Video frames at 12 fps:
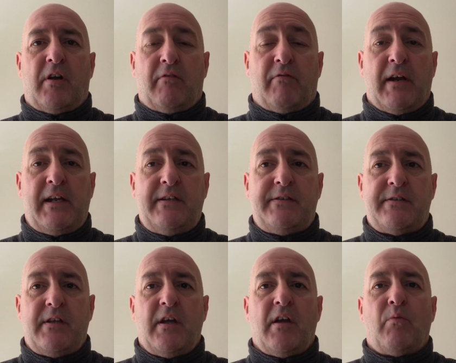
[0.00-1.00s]
a
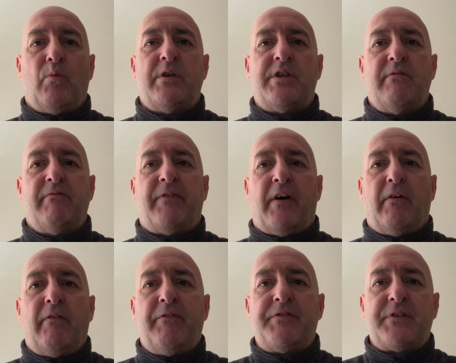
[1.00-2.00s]
race, which
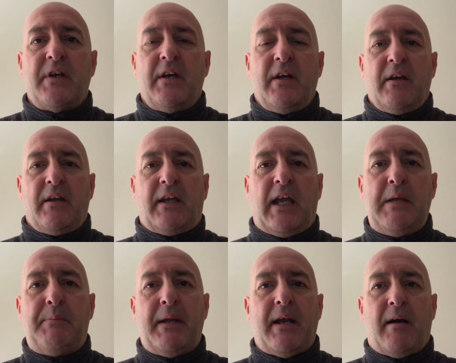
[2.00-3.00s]
involves
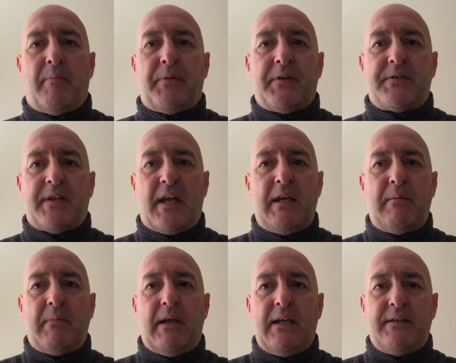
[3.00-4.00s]
keeping up the
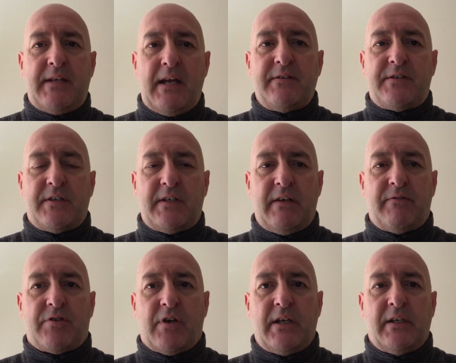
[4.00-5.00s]
same intensity
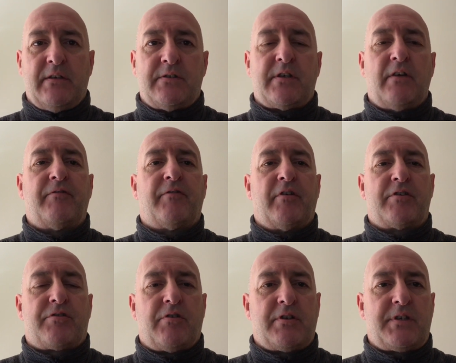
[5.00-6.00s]
of training. So for a
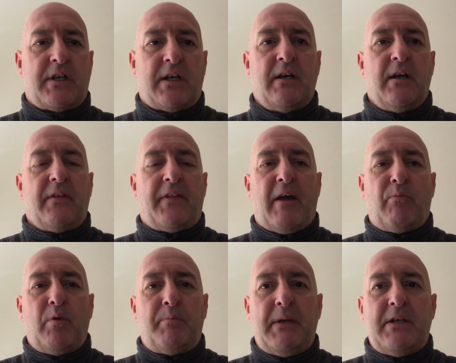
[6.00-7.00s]
trotter,
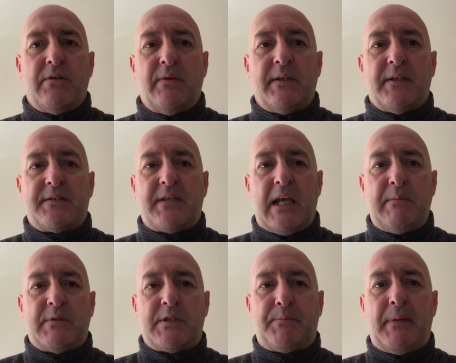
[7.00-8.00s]
that would be doing the
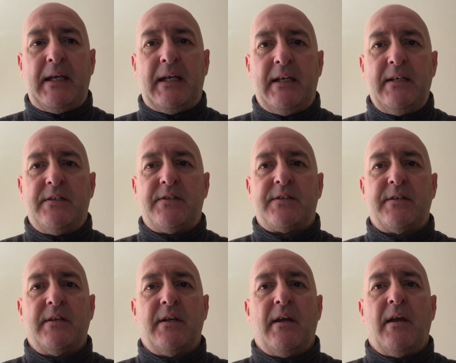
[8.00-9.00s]
same speeds,